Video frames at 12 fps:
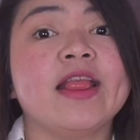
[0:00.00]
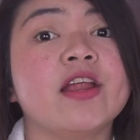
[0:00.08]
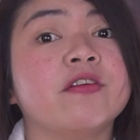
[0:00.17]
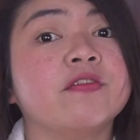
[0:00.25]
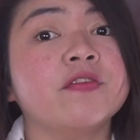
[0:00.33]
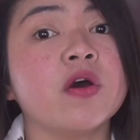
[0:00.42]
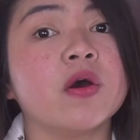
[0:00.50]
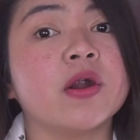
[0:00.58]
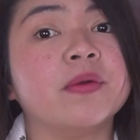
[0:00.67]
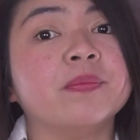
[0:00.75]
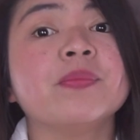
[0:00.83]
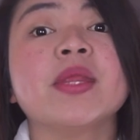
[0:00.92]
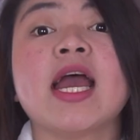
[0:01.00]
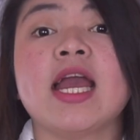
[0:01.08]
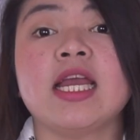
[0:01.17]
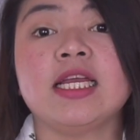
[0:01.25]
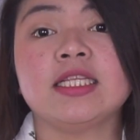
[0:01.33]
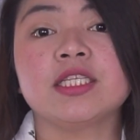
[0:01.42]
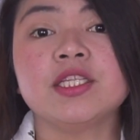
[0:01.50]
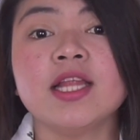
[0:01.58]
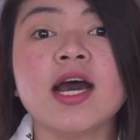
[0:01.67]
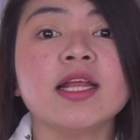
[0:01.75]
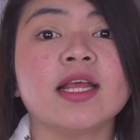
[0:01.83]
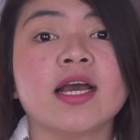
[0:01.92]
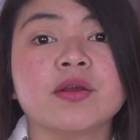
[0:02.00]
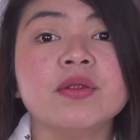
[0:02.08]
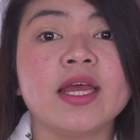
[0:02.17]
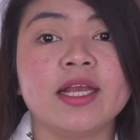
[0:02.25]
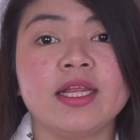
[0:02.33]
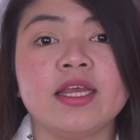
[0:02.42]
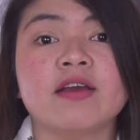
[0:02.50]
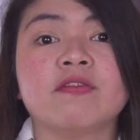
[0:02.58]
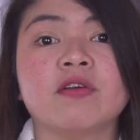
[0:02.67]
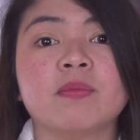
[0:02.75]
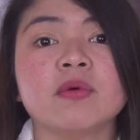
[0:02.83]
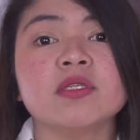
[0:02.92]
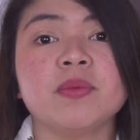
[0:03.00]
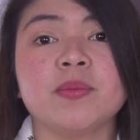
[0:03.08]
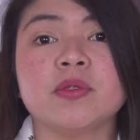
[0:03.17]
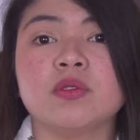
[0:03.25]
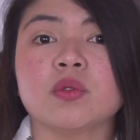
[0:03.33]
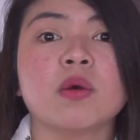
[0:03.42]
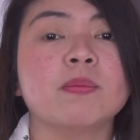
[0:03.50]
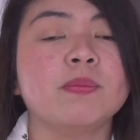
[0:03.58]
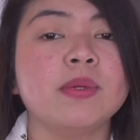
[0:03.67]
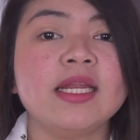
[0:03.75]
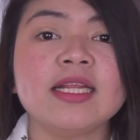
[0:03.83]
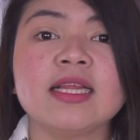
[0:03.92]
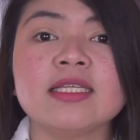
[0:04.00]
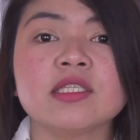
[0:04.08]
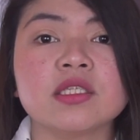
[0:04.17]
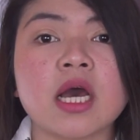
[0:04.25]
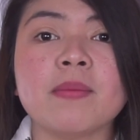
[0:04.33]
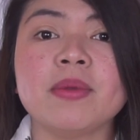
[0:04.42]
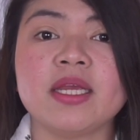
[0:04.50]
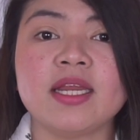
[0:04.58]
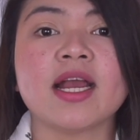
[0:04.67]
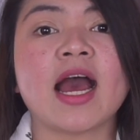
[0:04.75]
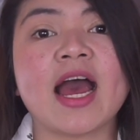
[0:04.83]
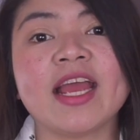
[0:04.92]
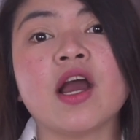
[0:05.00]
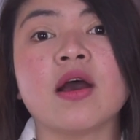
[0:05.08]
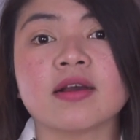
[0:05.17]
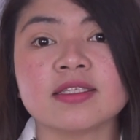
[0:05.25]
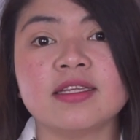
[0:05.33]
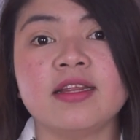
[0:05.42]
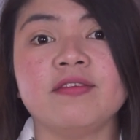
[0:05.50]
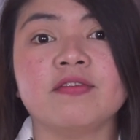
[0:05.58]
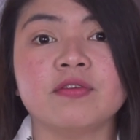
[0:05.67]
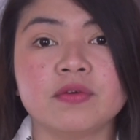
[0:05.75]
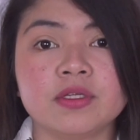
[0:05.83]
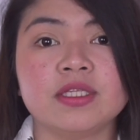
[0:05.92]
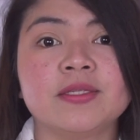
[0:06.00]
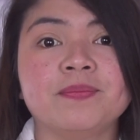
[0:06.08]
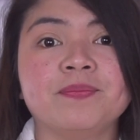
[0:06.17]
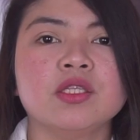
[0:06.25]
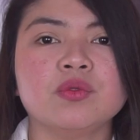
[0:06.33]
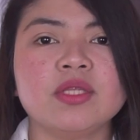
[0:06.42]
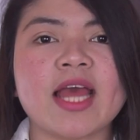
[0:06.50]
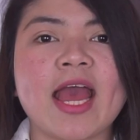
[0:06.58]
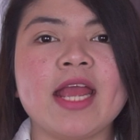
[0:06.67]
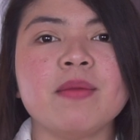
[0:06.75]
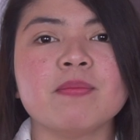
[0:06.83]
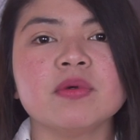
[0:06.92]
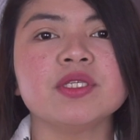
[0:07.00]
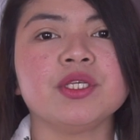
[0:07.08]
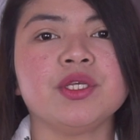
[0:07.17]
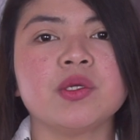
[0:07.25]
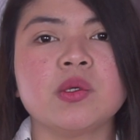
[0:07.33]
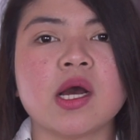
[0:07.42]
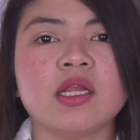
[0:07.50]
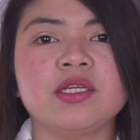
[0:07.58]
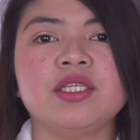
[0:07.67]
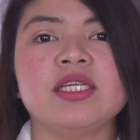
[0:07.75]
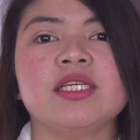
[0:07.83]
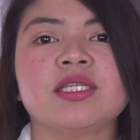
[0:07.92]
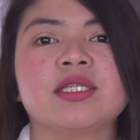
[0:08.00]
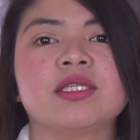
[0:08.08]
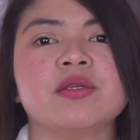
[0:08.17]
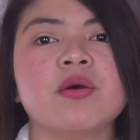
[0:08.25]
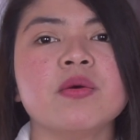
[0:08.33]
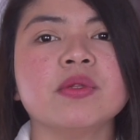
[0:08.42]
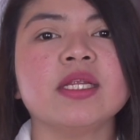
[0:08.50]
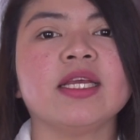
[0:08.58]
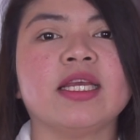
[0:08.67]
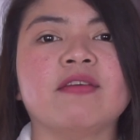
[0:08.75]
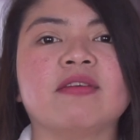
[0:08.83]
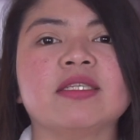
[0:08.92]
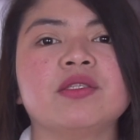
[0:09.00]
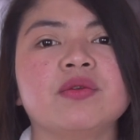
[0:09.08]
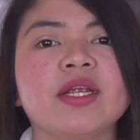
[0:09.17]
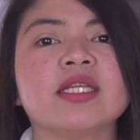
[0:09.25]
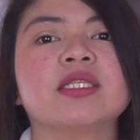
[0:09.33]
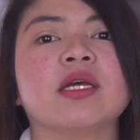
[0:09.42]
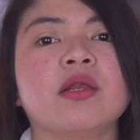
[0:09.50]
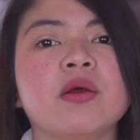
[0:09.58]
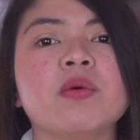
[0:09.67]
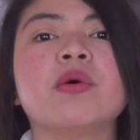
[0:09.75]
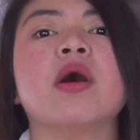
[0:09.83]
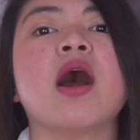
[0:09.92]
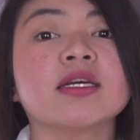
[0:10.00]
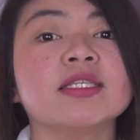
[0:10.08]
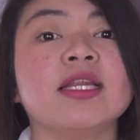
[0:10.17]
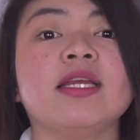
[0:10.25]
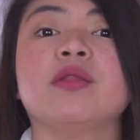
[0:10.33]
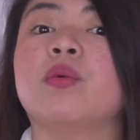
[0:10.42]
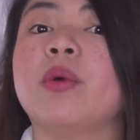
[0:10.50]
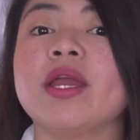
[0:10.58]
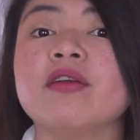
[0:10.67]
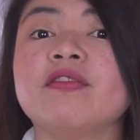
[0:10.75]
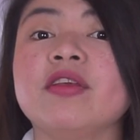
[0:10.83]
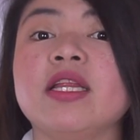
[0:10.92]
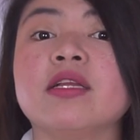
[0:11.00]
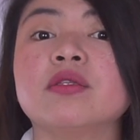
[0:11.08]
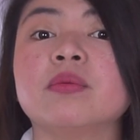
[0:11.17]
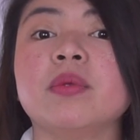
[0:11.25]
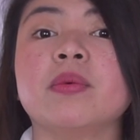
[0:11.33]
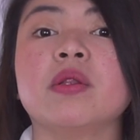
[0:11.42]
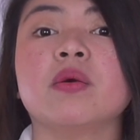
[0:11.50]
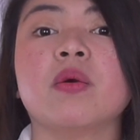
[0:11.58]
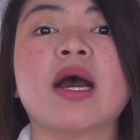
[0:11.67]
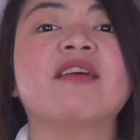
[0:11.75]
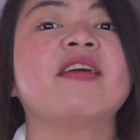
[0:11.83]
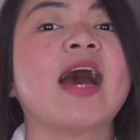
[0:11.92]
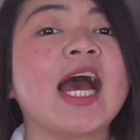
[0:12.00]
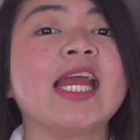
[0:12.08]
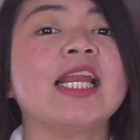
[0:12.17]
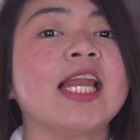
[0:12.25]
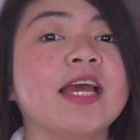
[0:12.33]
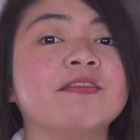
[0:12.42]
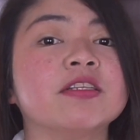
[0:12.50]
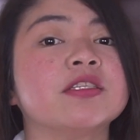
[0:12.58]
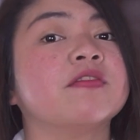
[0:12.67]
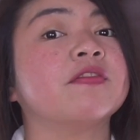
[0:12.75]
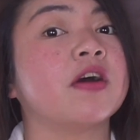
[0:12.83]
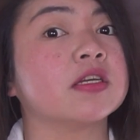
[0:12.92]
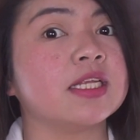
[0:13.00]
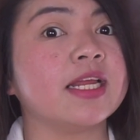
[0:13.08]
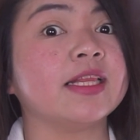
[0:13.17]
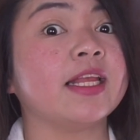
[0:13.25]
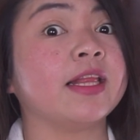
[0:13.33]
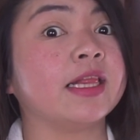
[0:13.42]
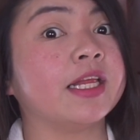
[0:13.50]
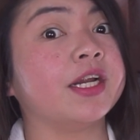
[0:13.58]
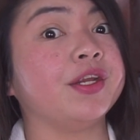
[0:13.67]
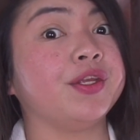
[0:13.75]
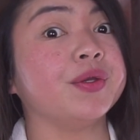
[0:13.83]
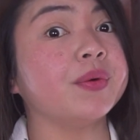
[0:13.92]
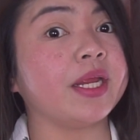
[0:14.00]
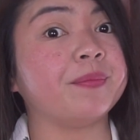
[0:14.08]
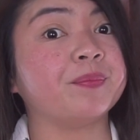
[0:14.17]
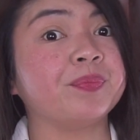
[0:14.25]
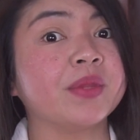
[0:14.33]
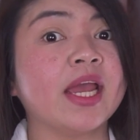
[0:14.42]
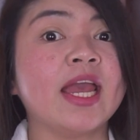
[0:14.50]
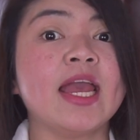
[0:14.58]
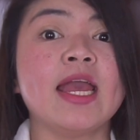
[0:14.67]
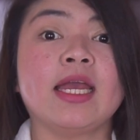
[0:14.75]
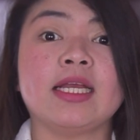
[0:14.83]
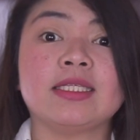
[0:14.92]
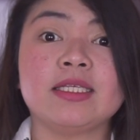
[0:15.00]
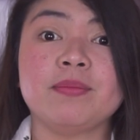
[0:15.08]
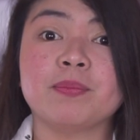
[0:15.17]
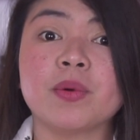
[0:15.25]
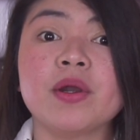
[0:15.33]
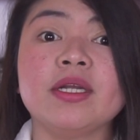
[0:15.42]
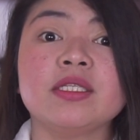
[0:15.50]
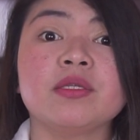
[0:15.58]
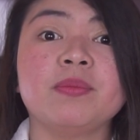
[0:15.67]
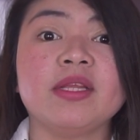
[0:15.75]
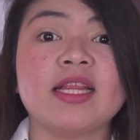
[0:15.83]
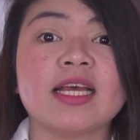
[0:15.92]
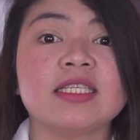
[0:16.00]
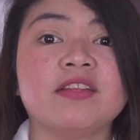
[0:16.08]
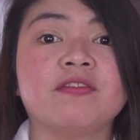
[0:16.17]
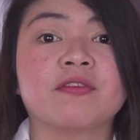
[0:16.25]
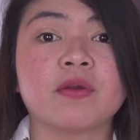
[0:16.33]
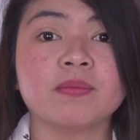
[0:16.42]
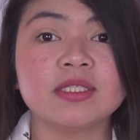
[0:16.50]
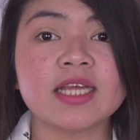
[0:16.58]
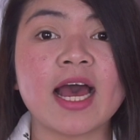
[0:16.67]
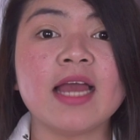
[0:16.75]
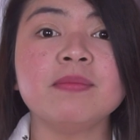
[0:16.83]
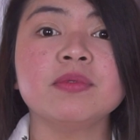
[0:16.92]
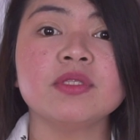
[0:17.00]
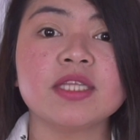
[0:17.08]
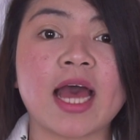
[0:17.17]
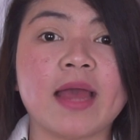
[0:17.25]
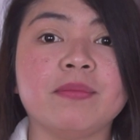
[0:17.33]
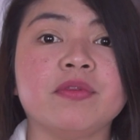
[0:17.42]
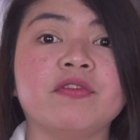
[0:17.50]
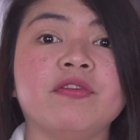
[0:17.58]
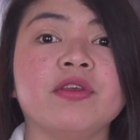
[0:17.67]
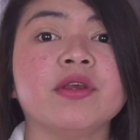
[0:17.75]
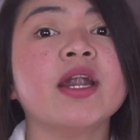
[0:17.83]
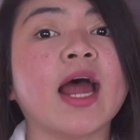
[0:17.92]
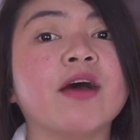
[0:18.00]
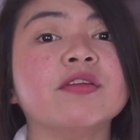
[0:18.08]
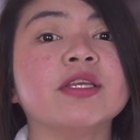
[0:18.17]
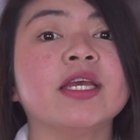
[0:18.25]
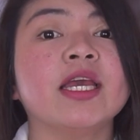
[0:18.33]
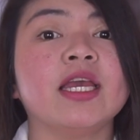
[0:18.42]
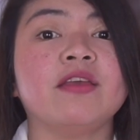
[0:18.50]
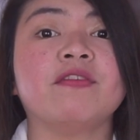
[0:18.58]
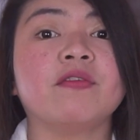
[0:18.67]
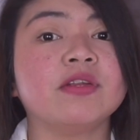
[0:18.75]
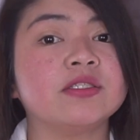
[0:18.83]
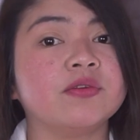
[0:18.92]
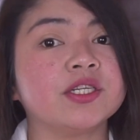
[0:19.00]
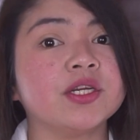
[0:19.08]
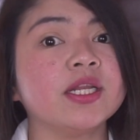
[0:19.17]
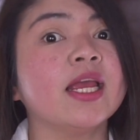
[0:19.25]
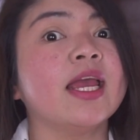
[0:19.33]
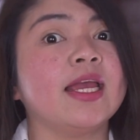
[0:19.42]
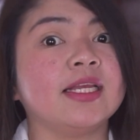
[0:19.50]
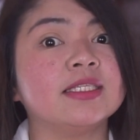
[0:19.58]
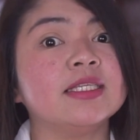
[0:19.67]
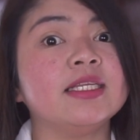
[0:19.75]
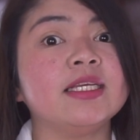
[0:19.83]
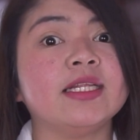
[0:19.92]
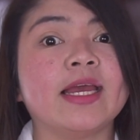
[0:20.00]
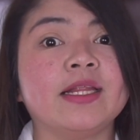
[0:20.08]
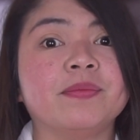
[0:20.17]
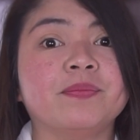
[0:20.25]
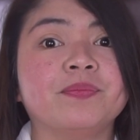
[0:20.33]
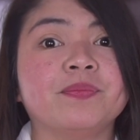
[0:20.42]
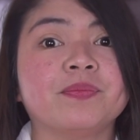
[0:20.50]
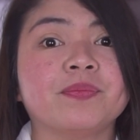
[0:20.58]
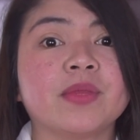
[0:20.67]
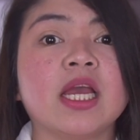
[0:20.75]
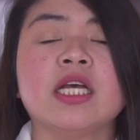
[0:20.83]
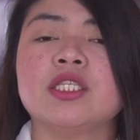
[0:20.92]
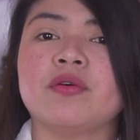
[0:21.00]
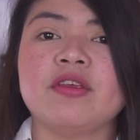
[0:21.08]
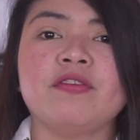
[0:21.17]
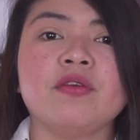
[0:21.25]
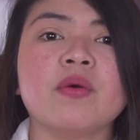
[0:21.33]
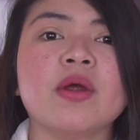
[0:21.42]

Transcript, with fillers: Therefore, it's not a good idea for most people to completely stop eating high oxalate foods. Today, most urologists only give a strict low oxalate way of feeding to people who have high levels of oxalate in their urine. It's important to be tested from time to time to figure out if a restriction is needed. So if you